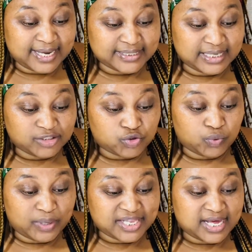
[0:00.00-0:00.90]
as to
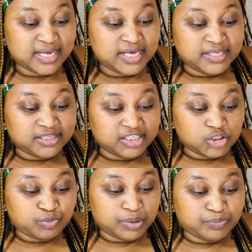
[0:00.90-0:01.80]
whether
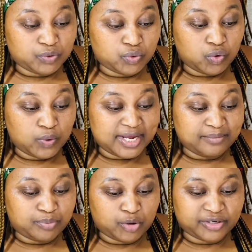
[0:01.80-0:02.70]
these people who were
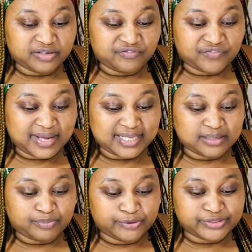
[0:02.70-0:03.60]
employed via
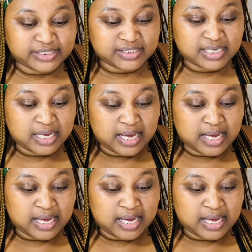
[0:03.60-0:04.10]
the process